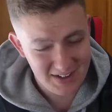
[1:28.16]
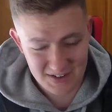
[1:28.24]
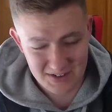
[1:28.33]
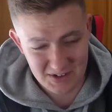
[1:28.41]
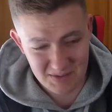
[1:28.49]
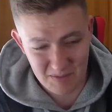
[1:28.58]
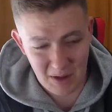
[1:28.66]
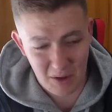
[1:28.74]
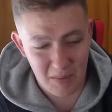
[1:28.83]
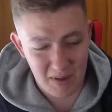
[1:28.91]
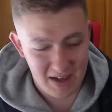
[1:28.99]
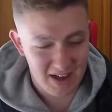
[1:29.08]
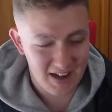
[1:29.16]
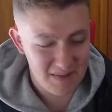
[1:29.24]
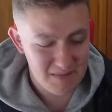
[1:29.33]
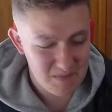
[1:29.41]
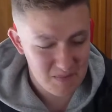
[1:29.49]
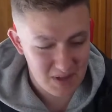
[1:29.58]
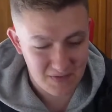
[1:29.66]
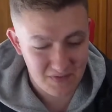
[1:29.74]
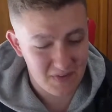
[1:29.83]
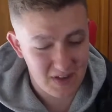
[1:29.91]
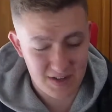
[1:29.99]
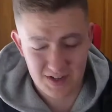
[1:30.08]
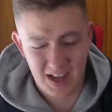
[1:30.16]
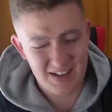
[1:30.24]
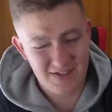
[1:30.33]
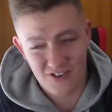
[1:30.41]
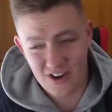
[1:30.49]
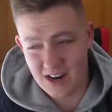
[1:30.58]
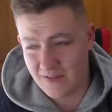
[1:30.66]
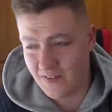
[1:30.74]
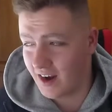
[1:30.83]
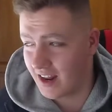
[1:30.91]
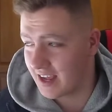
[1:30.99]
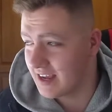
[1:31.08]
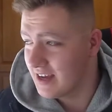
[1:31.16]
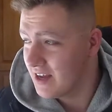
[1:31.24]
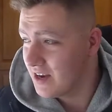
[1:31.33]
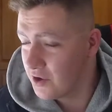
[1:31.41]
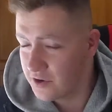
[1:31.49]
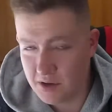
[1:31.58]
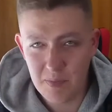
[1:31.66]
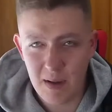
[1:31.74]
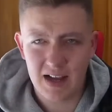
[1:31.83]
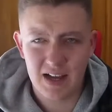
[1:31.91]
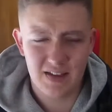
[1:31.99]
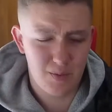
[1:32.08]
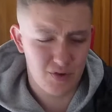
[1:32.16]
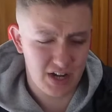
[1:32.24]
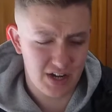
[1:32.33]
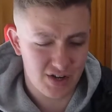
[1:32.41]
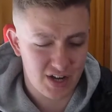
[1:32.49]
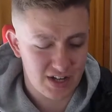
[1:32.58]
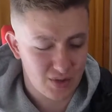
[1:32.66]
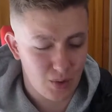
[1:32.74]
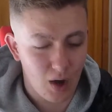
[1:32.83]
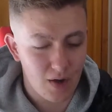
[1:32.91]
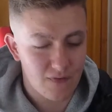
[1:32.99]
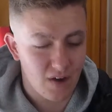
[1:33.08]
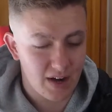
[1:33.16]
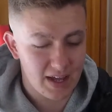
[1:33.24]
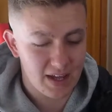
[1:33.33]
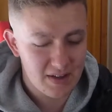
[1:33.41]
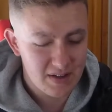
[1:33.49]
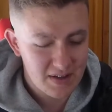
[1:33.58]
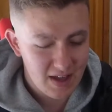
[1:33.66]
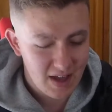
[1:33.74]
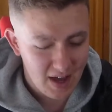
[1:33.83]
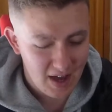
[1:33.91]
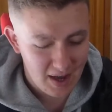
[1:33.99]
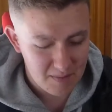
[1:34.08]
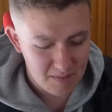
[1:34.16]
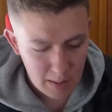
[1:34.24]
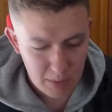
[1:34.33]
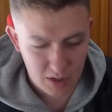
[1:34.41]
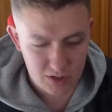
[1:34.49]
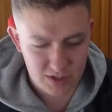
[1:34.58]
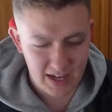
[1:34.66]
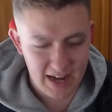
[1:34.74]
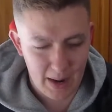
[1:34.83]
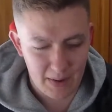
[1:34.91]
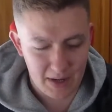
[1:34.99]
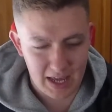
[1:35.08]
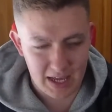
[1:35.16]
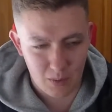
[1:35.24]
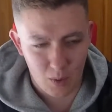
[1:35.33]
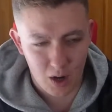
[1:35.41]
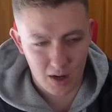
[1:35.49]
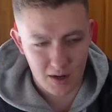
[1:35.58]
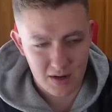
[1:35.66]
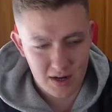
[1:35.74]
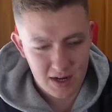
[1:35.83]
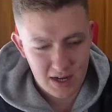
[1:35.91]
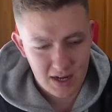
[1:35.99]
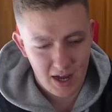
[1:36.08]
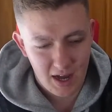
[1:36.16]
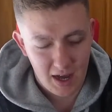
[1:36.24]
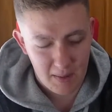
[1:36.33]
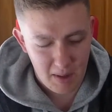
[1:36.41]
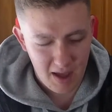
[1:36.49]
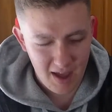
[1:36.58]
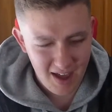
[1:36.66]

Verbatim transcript: it's just beyond me. Um, it's, it's, it's really funny. Looking back at the prediction, it's quite funny um, because they're now in League One. Um,